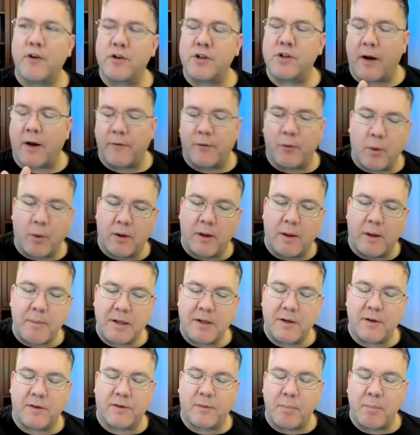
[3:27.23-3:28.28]
First off, well,
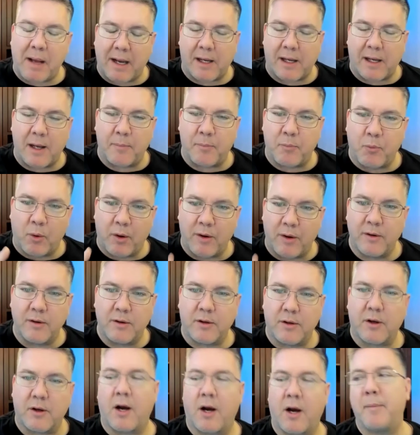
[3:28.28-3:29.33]
let me just back up
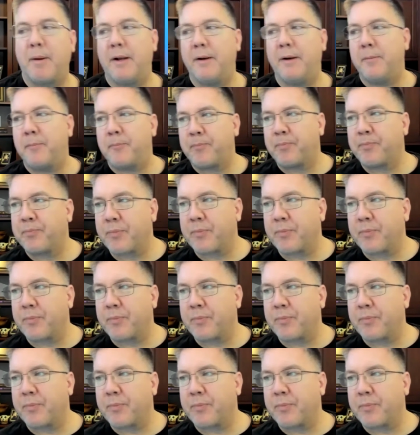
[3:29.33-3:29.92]
one comment.